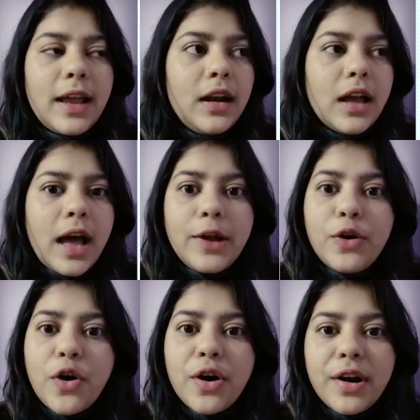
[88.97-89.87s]
and I
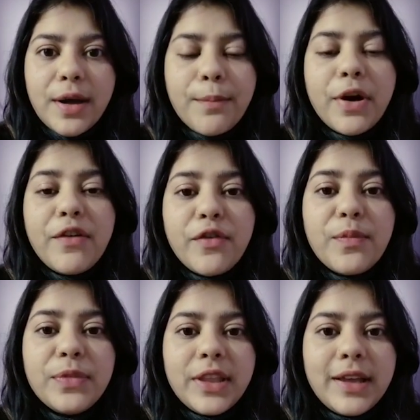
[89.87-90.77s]
got number
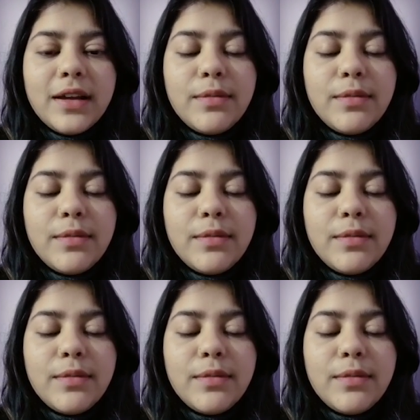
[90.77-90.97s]
from there,